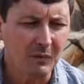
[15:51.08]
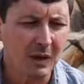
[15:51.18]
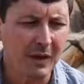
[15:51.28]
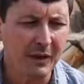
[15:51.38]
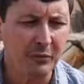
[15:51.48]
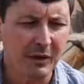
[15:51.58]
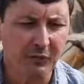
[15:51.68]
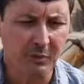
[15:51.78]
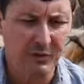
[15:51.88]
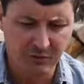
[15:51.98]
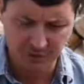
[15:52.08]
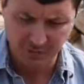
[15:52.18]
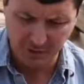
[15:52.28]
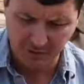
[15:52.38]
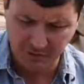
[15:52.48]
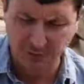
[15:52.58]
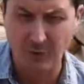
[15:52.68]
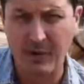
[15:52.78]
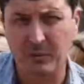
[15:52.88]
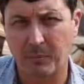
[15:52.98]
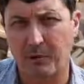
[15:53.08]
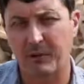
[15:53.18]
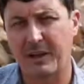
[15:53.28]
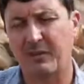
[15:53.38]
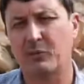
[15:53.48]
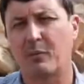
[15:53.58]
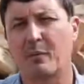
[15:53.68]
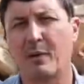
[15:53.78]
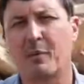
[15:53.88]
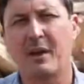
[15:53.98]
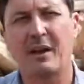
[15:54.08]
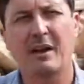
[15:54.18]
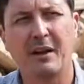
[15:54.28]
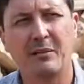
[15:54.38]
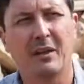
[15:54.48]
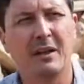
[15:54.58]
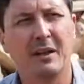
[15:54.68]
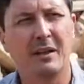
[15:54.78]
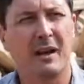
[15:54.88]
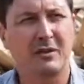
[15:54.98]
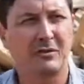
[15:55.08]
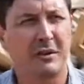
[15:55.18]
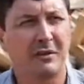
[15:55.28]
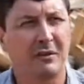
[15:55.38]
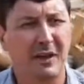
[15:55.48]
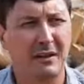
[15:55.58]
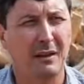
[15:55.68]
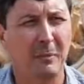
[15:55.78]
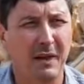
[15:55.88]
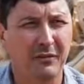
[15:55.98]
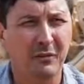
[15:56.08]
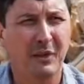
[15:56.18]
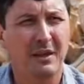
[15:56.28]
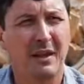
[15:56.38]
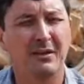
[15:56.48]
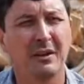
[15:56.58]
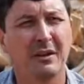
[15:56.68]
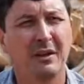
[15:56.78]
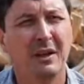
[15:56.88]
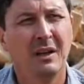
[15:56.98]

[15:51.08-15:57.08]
Henry, some of you guys from the Wrangler Barn days will remember Henry. He actually sadly passed away last year.